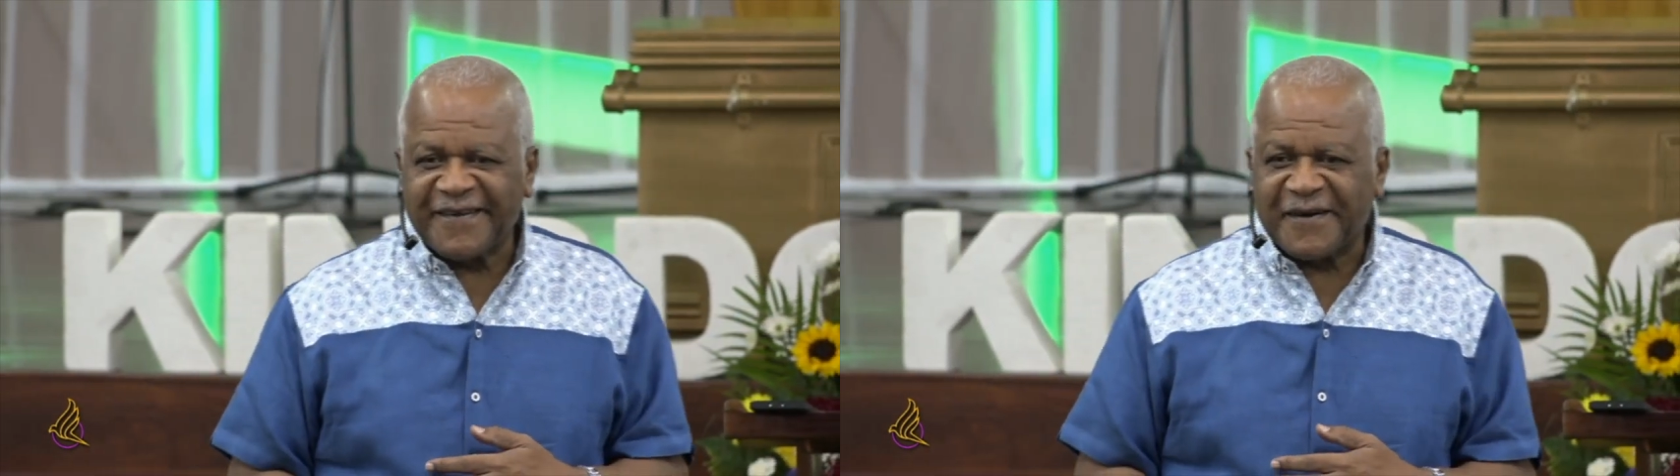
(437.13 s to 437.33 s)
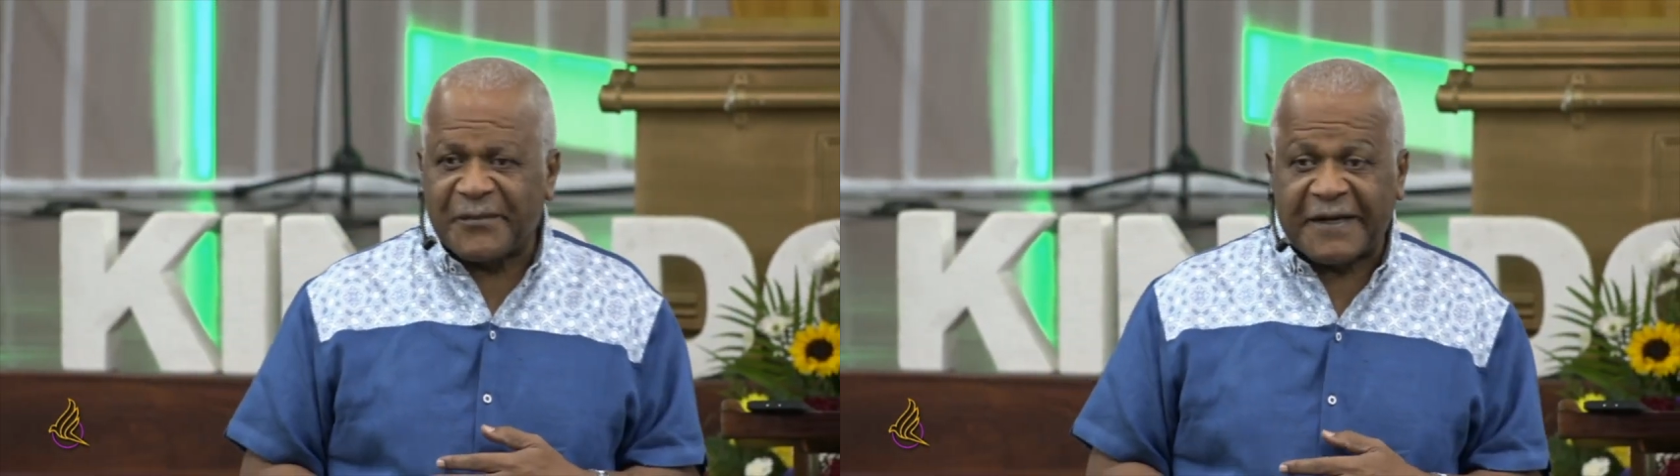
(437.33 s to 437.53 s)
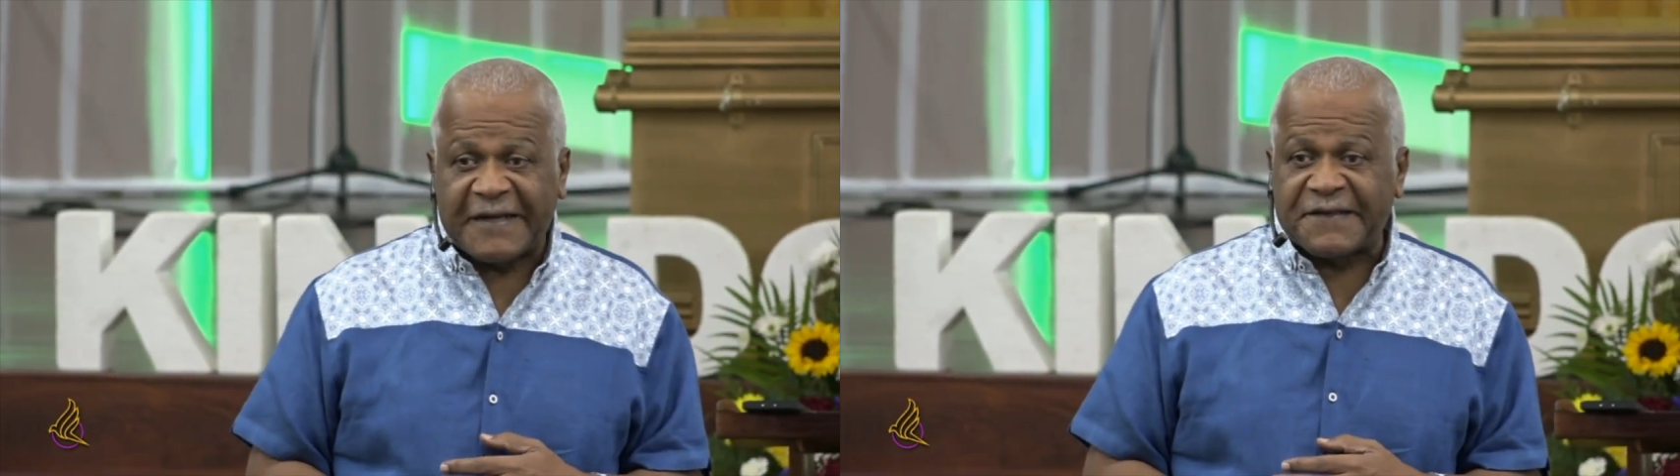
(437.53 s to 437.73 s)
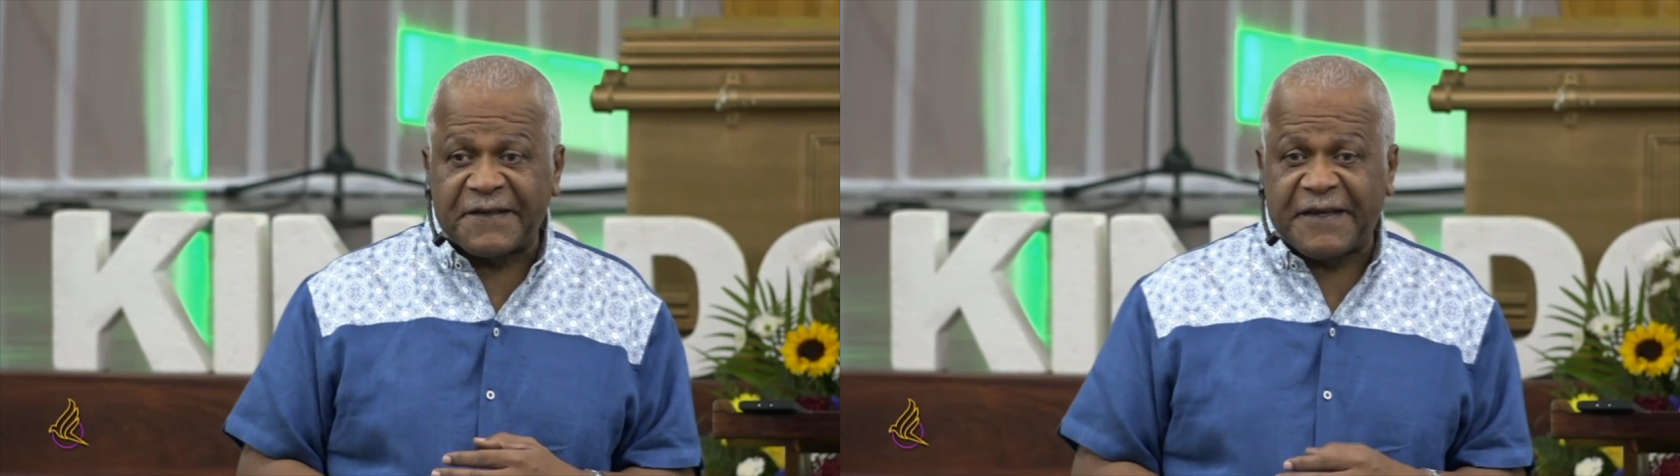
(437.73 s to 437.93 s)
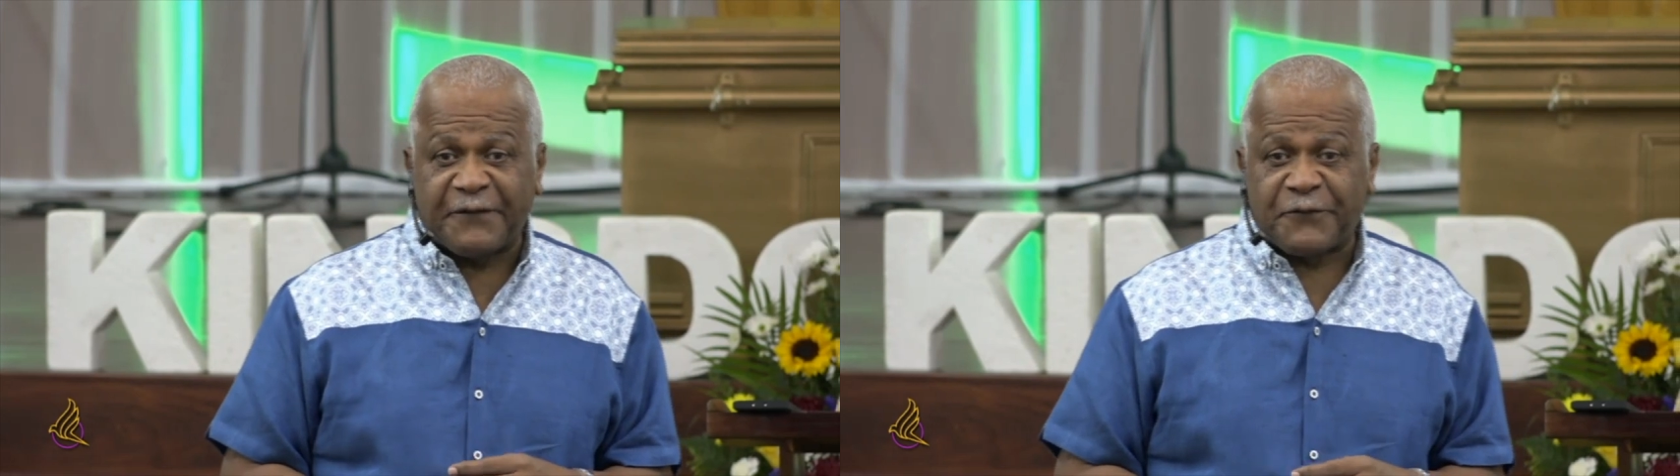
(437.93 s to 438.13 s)
Come on,
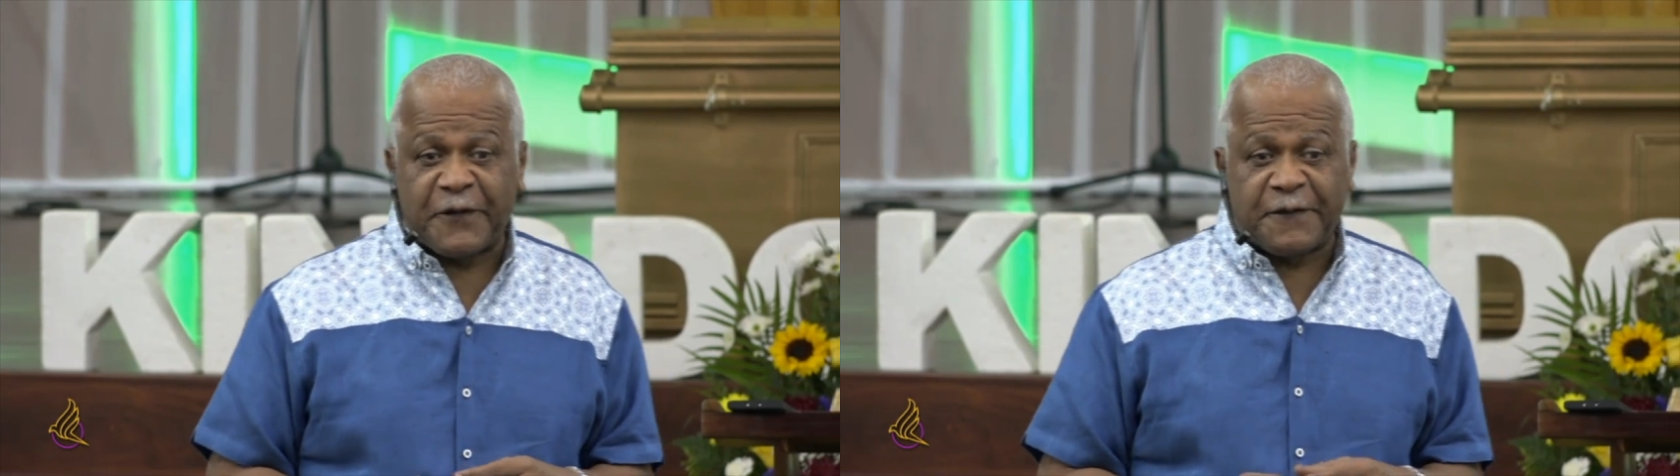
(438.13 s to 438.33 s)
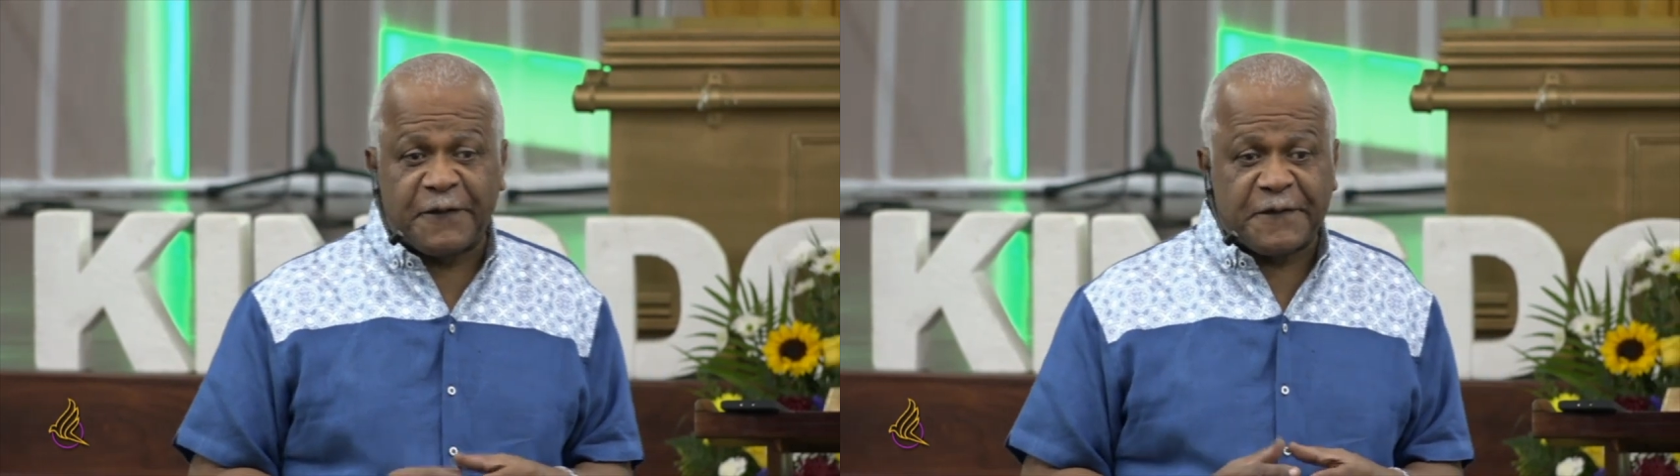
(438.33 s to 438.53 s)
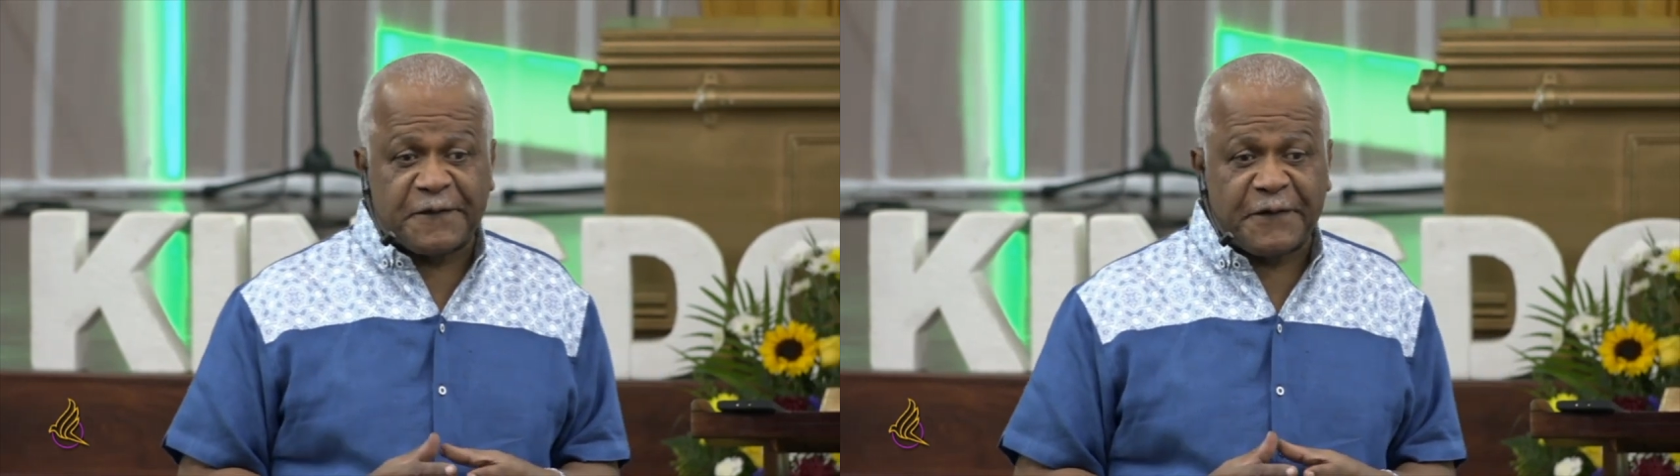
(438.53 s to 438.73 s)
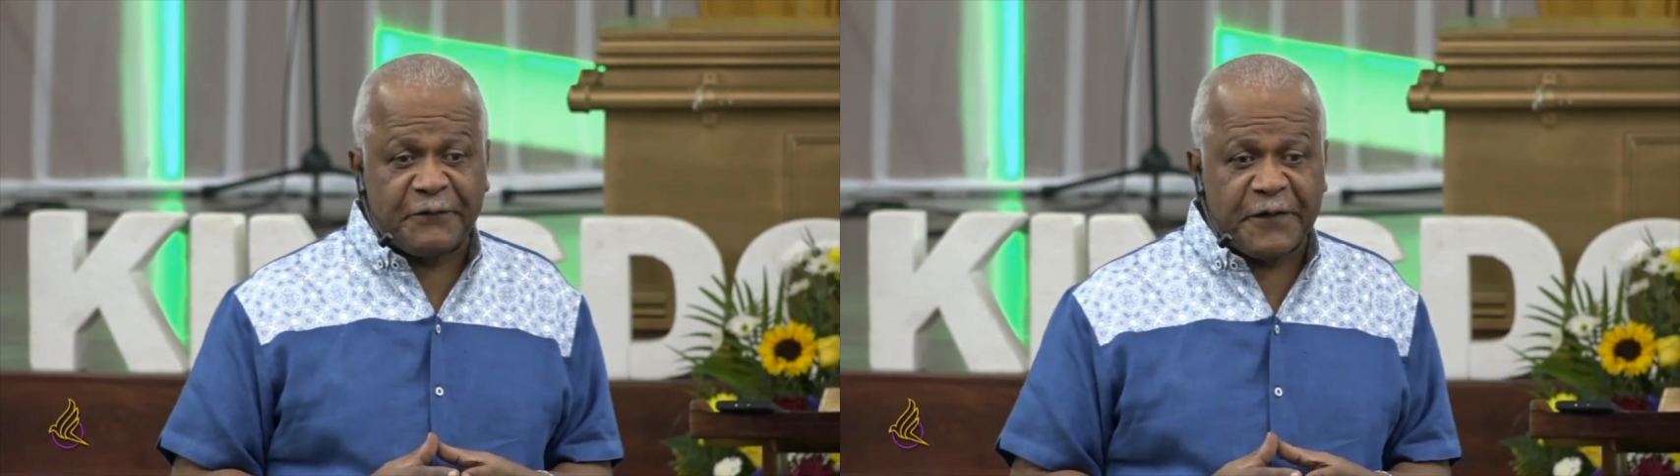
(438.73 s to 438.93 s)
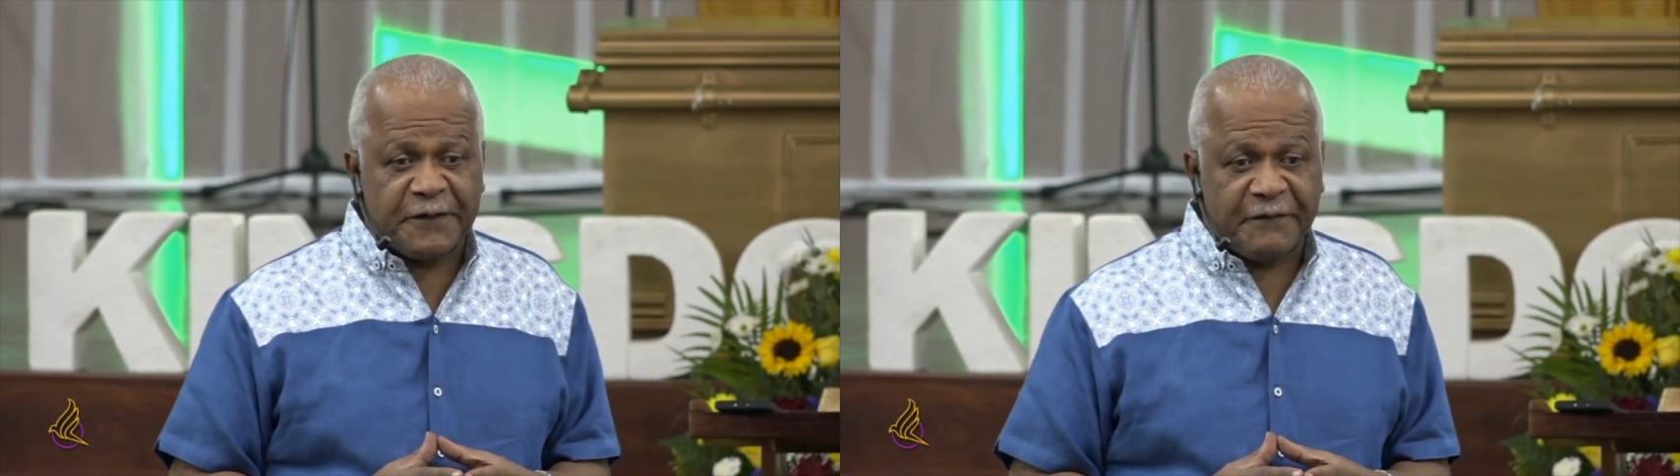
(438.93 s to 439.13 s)
listen carefully to the
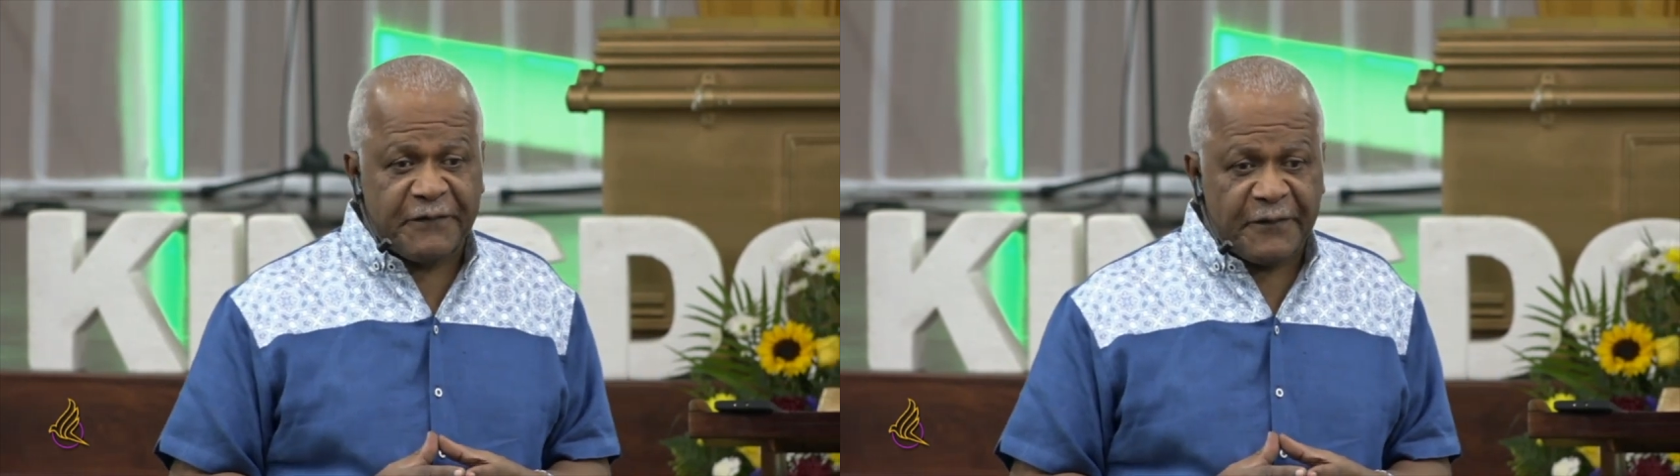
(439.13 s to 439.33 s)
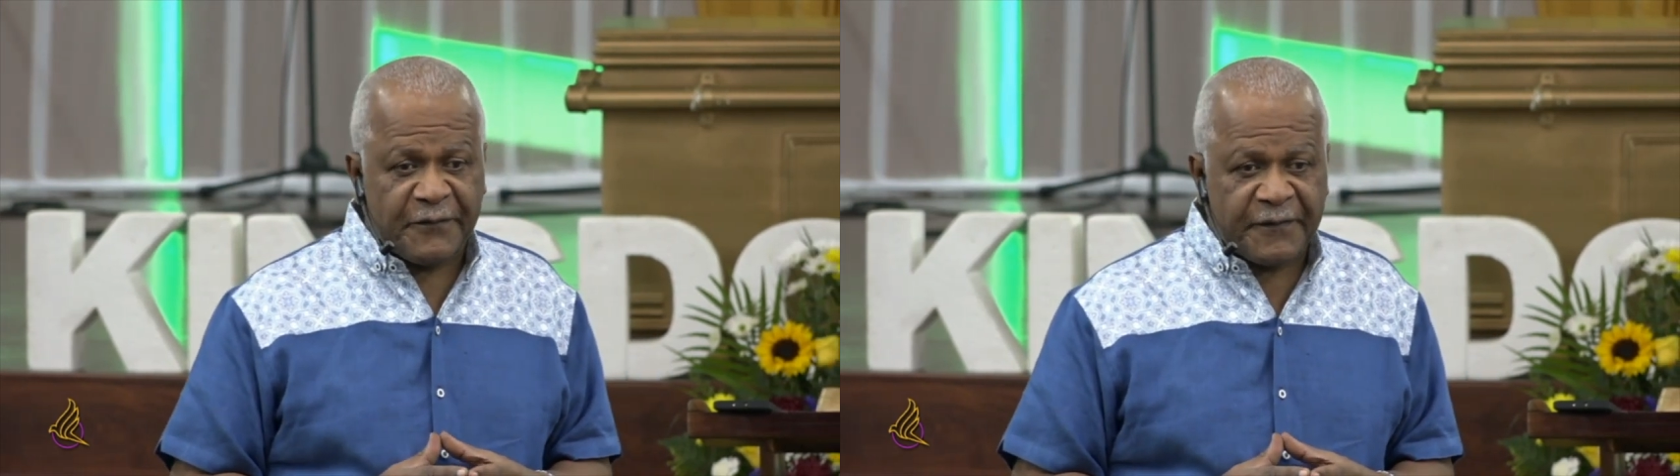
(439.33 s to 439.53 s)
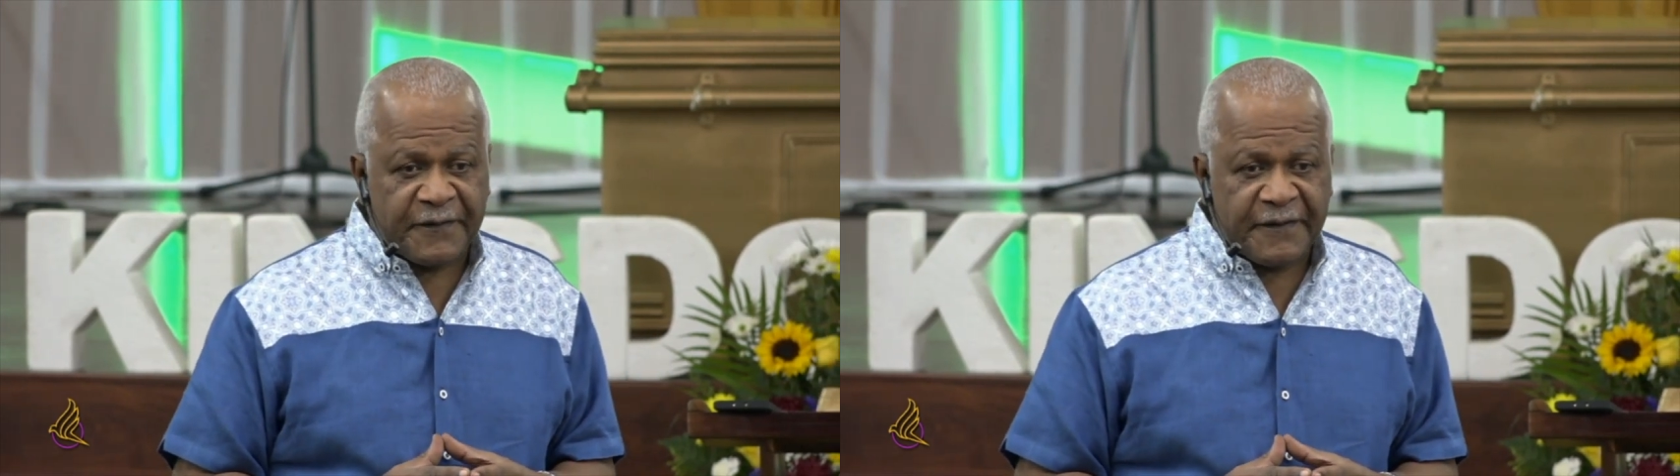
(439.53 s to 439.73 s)
servant of the Lord.